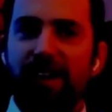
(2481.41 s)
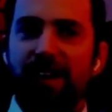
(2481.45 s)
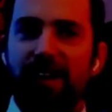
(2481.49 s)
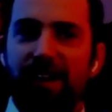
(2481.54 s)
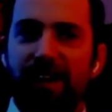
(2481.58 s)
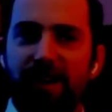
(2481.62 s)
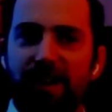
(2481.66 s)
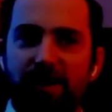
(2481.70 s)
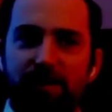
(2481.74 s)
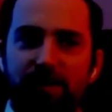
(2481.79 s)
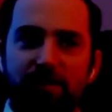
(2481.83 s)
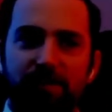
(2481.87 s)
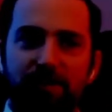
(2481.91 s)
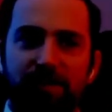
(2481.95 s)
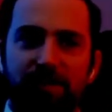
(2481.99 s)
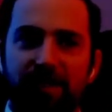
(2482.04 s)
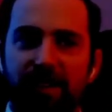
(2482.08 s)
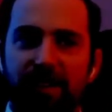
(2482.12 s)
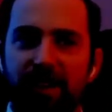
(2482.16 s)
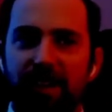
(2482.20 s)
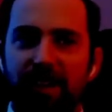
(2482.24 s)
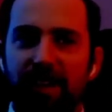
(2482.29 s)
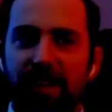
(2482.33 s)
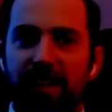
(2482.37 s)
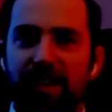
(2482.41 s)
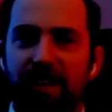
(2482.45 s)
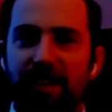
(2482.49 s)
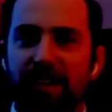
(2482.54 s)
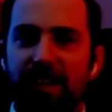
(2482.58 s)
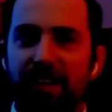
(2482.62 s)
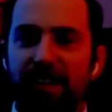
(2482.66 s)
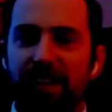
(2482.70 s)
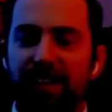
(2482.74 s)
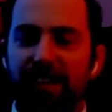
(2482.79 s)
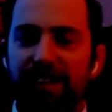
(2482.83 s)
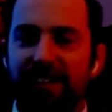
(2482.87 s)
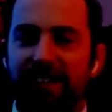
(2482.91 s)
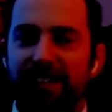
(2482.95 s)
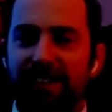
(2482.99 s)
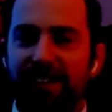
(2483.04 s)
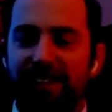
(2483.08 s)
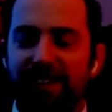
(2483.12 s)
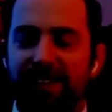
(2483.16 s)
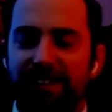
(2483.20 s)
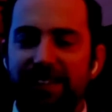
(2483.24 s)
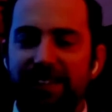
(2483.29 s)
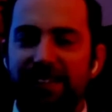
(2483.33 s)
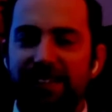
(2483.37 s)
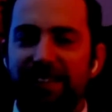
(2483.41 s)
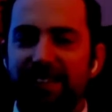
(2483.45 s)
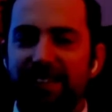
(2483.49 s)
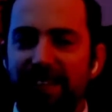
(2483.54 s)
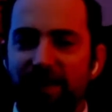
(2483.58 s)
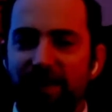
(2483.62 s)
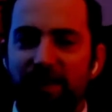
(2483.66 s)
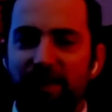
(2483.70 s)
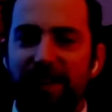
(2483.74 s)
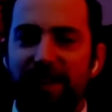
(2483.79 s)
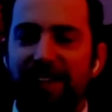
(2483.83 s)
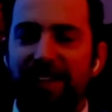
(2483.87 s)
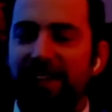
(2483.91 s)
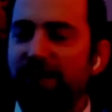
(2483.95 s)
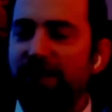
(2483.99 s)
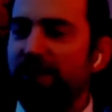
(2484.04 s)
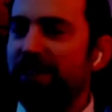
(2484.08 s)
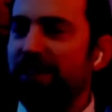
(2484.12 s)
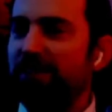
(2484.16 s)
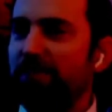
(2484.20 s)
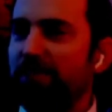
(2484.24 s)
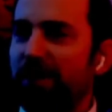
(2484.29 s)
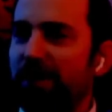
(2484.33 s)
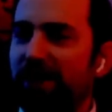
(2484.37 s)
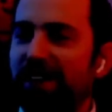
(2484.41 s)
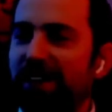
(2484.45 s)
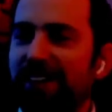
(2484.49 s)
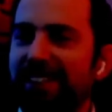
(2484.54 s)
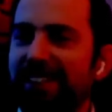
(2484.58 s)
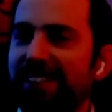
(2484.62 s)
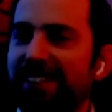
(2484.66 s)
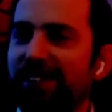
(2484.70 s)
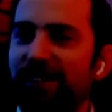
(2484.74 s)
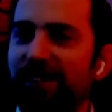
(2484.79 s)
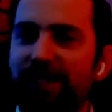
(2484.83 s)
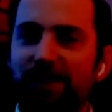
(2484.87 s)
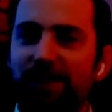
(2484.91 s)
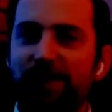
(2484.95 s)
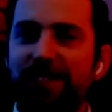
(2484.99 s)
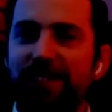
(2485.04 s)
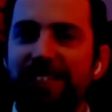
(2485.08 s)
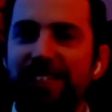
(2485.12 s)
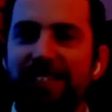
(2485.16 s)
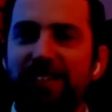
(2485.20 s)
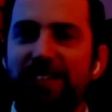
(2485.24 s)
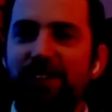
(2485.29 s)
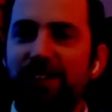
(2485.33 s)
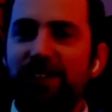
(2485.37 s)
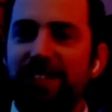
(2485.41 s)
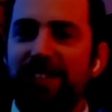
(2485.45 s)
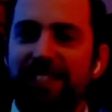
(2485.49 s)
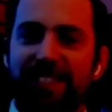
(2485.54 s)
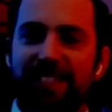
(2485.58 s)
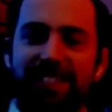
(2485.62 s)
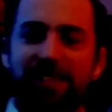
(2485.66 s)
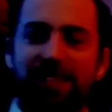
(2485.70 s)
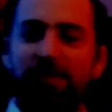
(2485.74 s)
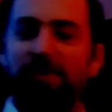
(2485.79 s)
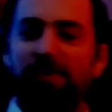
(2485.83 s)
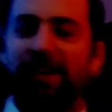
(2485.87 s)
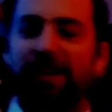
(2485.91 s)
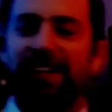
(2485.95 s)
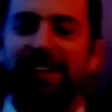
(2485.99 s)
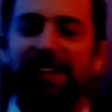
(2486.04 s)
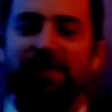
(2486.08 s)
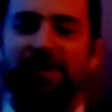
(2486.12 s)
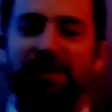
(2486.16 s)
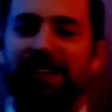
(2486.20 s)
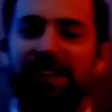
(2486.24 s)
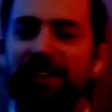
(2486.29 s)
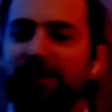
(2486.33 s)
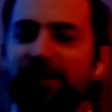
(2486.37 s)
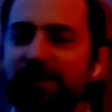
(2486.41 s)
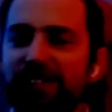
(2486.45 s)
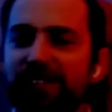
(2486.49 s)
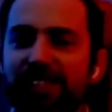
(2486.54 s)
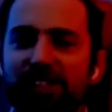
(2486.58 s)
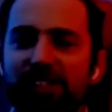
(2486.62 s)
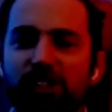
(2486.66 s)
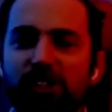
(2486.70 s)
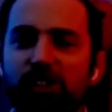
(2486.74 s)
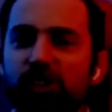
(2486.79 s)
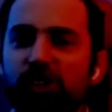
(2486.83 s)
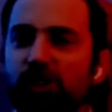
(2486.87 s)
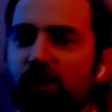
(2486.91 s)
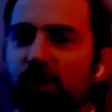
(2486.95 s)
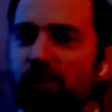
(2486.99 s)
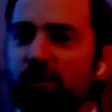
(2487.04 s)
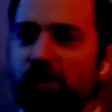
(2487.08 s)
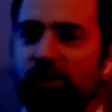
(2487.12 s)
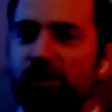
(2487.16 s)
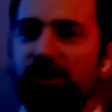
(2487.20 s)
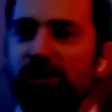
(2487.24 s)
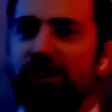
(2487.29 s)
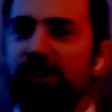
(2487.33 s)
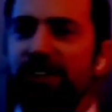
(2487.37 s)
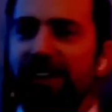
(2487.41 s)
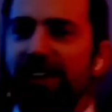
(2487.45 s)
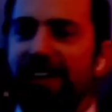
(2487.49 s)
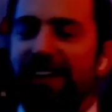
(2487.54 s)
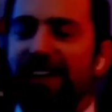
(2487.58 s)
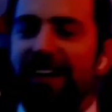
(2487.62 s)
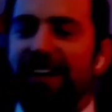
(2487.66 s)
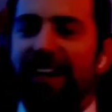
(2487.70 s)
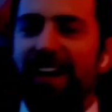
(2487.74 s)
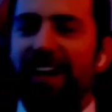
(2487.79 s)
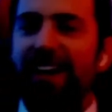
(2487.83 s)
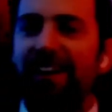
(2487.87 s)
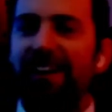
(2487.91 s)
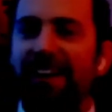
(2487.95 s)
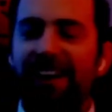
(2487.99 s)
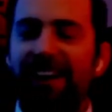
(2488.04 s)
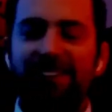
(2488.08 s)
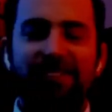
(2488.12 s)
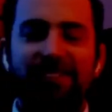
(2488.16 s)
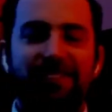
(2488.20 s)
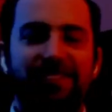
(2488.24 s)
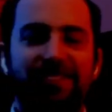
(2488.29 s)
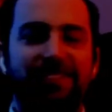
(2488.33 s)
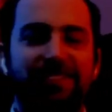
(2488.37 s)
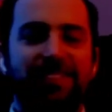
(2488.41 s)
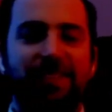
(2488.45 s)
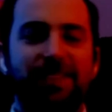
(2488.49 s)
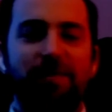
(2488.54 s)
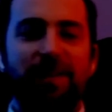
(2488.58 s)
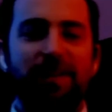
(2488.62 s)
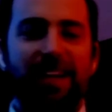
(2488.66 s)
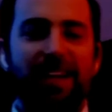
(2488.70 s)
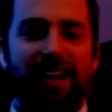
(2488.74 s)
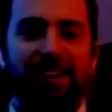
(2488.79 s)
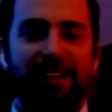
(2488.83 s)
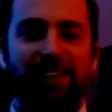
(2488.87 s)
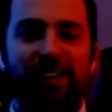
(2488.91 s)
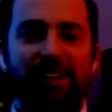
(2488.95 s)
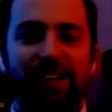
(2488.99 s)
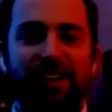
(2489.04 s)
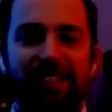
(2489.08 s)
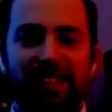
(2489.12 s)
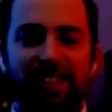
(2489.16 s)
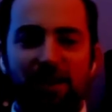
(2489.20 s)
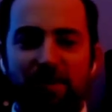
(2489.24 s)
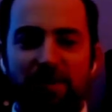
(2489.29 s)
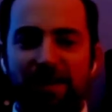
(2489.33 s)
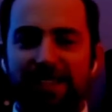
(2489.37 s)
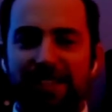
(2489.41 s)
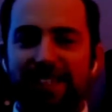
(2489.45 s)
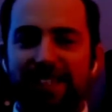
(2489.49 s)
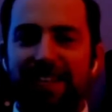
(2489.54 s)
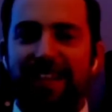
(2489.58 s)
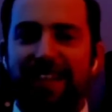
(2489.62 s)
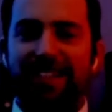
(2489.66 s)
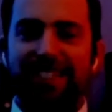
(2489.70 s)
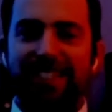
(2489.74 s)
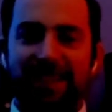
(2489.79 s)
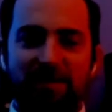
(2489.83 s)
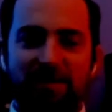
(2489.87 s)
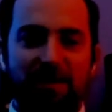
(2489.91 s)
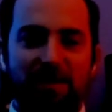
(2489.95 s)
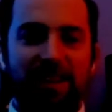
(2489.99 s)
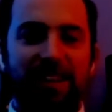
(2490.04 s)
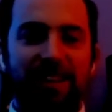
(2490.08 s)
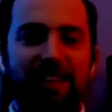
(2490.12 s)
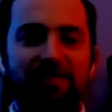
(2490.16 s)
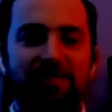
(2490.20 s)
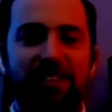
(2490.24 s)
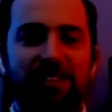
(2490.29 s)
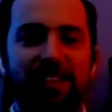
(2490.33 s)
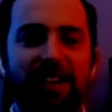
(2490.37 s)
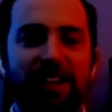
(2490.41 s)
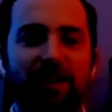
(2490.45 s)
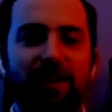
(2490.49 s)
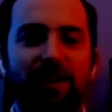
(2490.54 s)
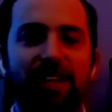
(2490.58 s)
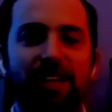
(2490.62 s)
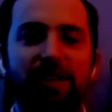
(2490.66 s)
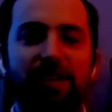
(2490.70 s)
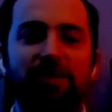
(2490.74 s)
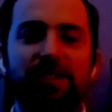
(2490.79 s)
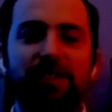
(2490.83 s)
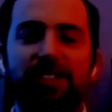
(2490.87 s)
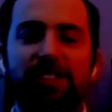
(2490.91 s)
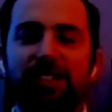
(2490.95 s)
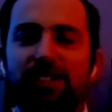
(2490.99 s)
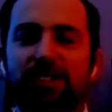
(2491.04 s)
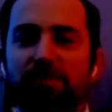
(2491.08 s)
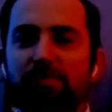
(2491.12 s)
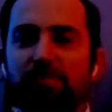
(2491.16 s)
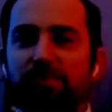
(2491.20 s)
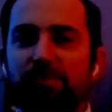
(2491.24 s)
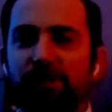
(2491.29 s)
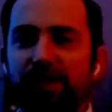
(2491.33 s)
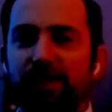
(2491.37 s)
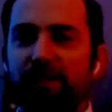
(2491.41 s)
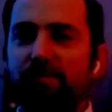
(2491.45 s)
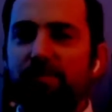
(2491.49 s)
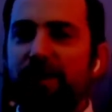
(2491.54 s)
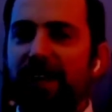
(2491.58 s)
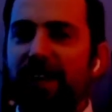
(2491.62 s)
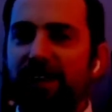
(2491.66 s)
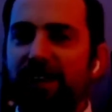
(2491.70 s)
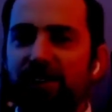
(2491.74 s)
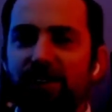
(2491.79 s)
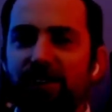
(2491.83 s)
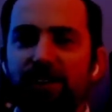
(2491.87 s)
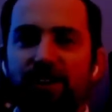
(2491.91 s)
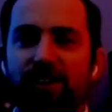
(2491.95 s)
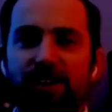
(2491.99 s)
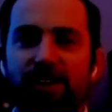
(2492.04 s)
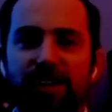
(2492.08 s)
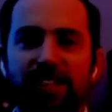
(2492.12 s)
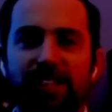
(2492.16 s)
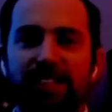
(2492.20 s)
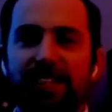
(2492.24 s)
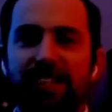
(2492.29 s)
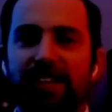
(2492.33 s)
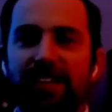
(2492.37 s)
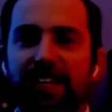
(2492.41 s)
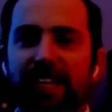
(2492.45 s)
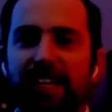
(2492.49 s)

Um, eh, I mean, he was soft, dude. He was as good as Sid Mead. I mean, he was just so good. If somebody out there could tell me his last name, I'd love to know it. He was just a brilliant painter and artist.